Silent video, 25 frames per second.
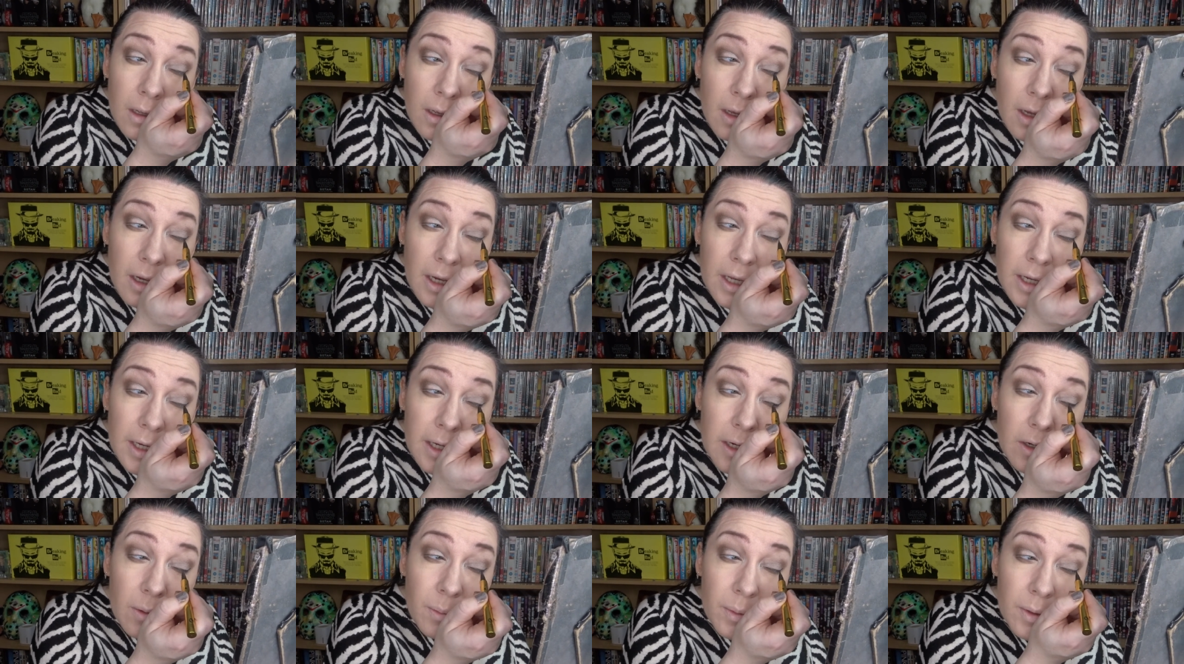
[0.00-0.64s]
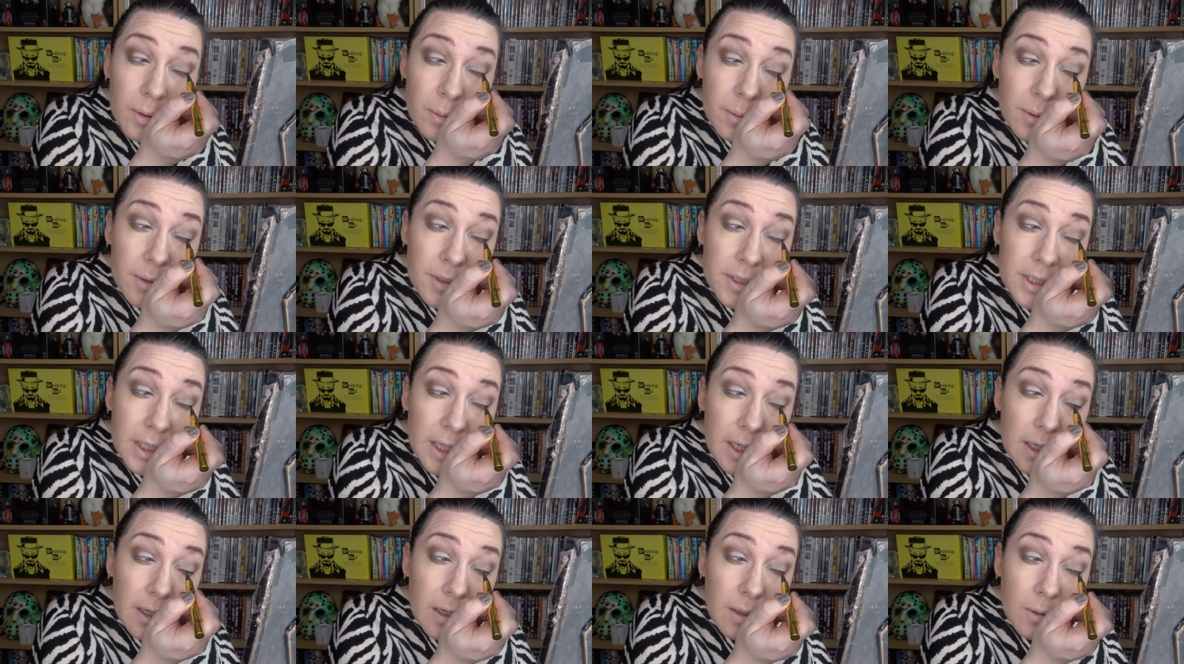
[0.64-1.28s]
I can hear people
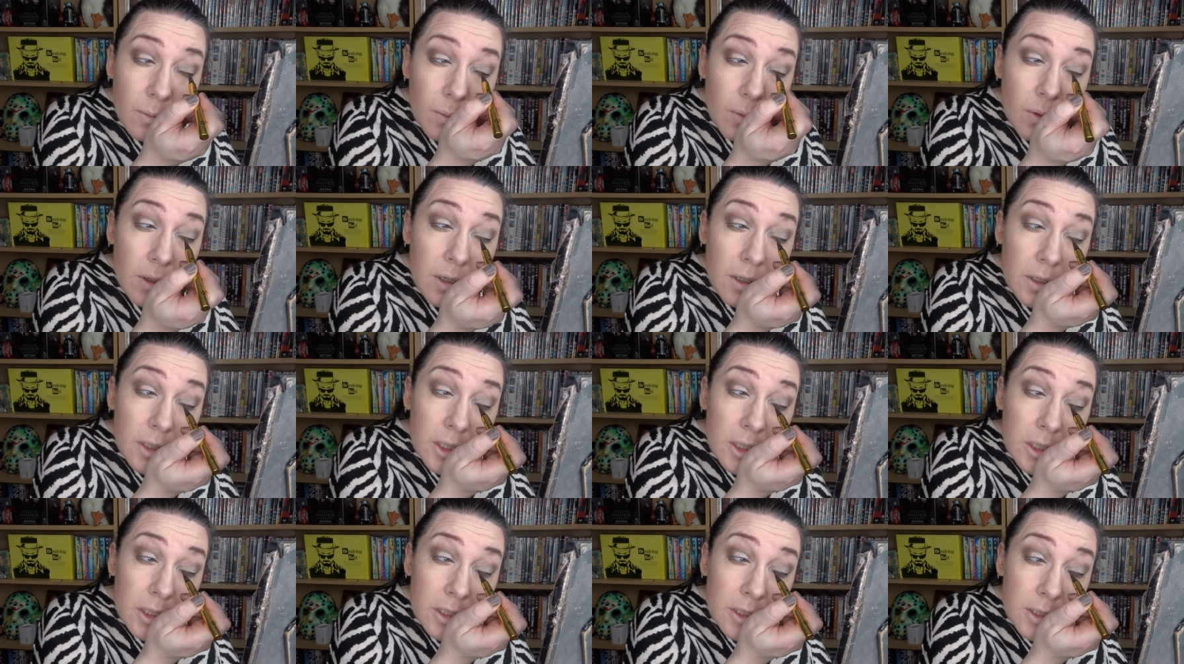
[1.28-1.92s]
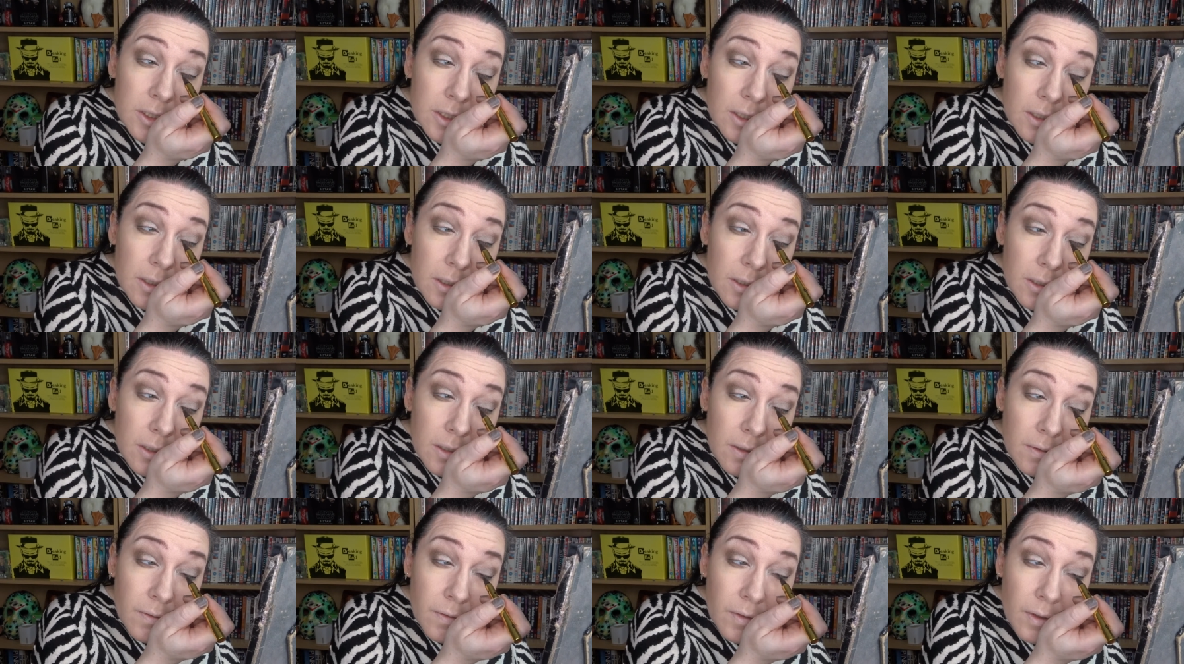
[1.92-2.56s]
saying, why is she
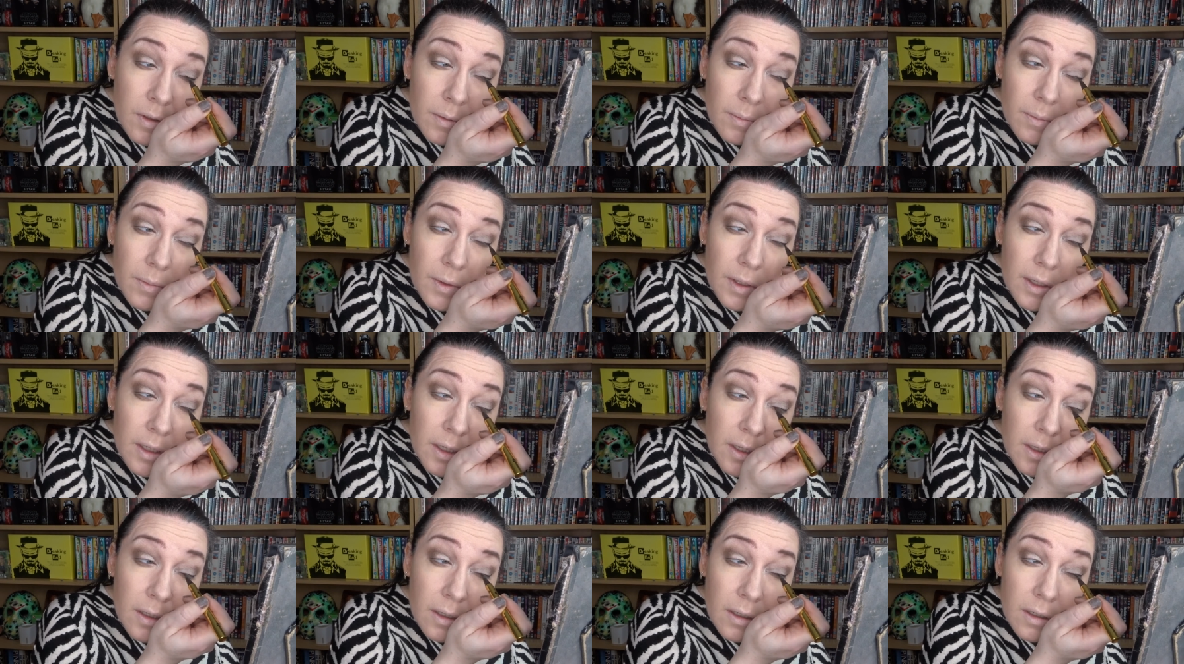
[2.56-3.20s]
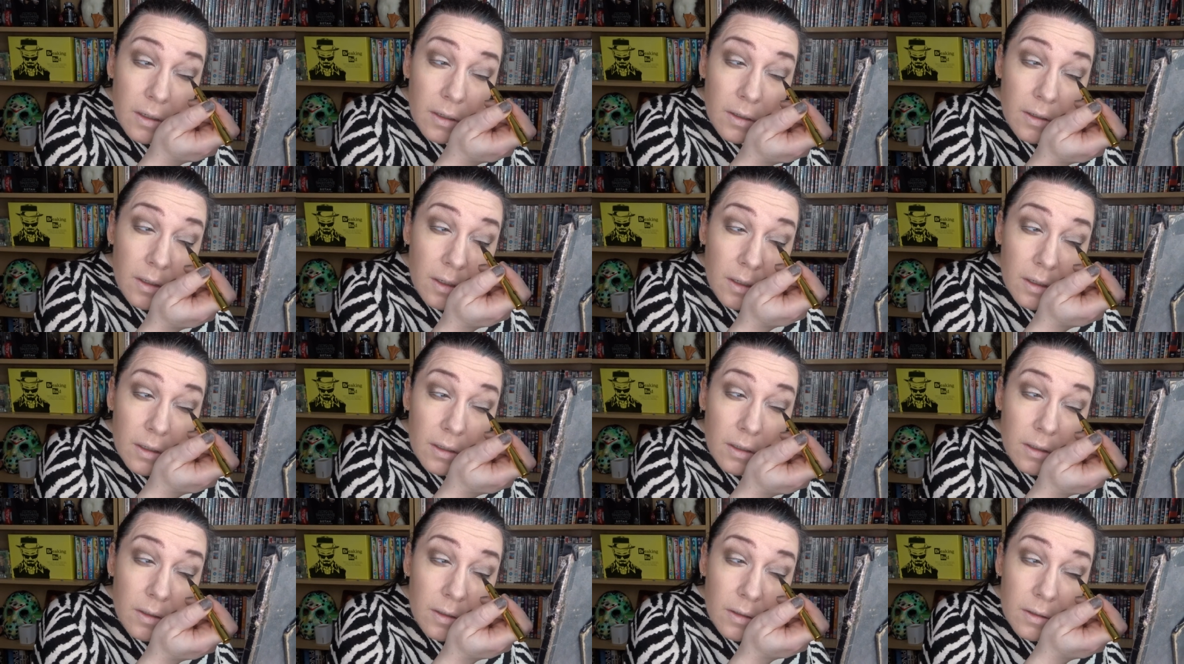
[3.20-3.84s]
starting from there?
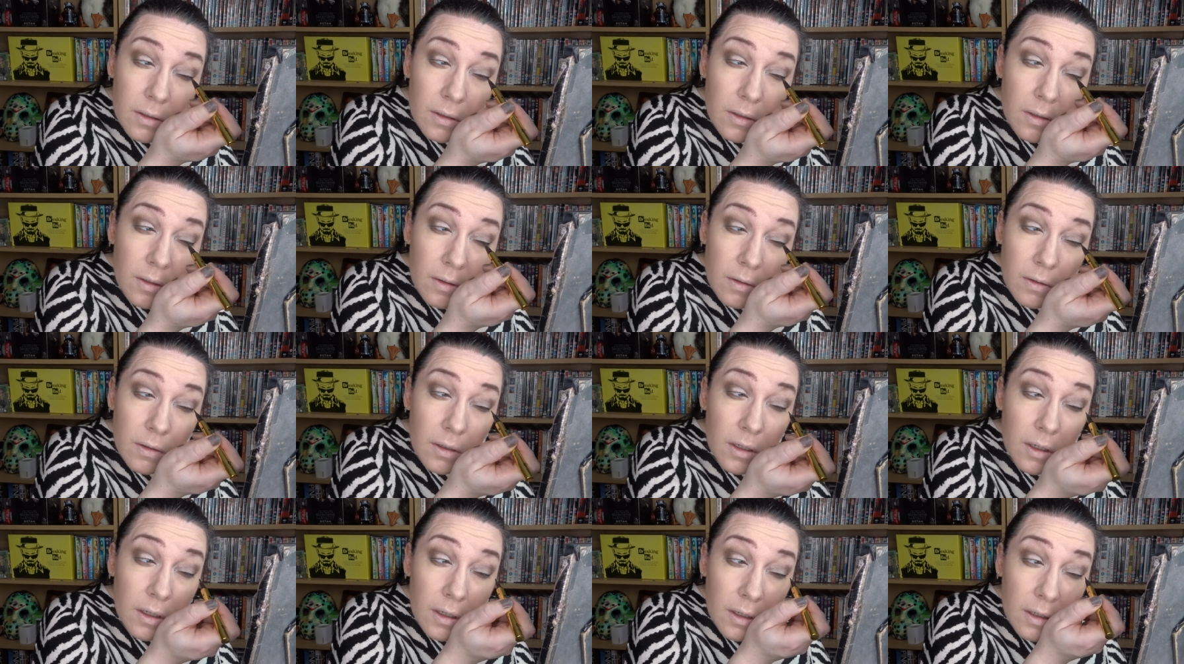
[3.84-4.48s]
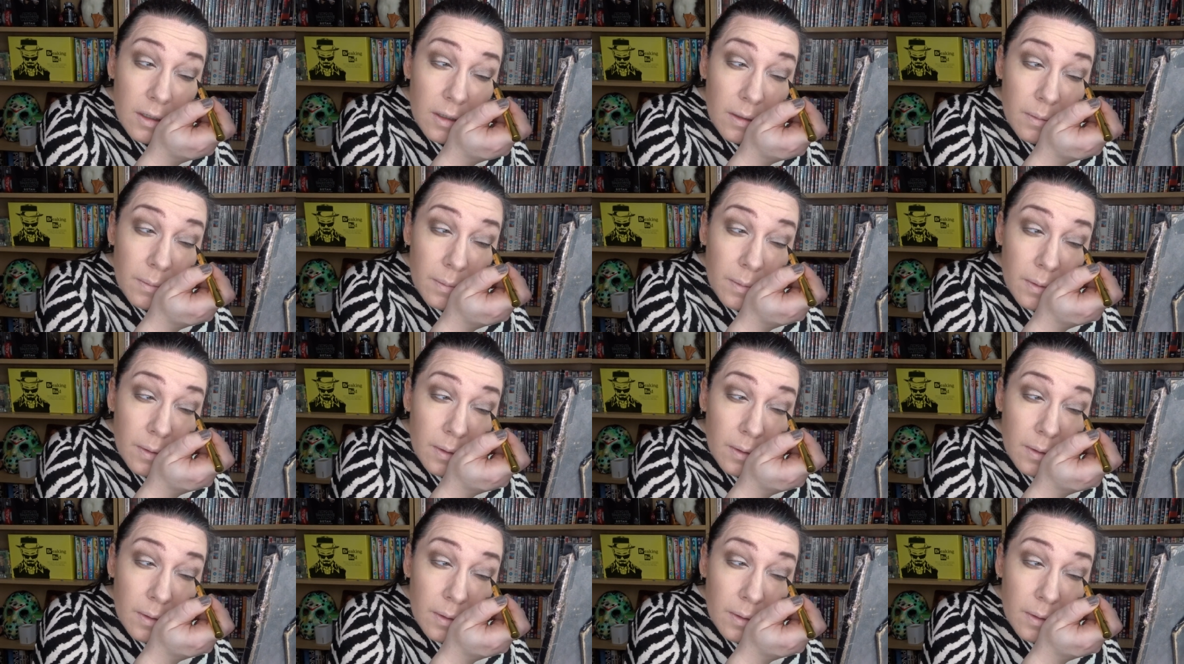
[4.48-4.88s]
That looks crap.